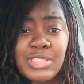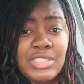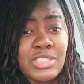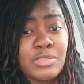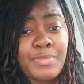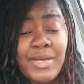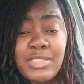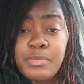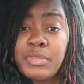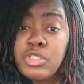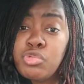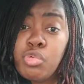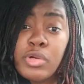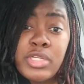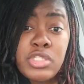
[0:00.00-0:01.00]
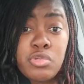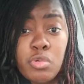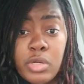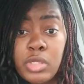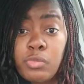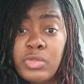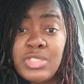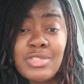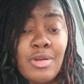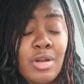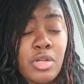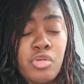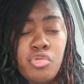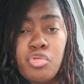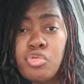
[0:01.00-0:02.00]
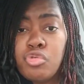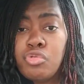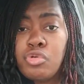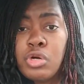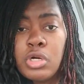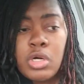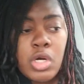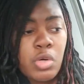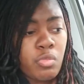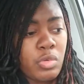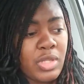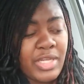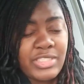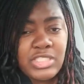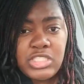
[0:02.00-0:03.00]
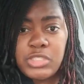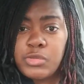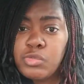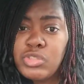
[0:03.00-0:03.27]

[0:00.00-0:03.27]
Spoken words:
This is about to be 2020. We starting new relationships.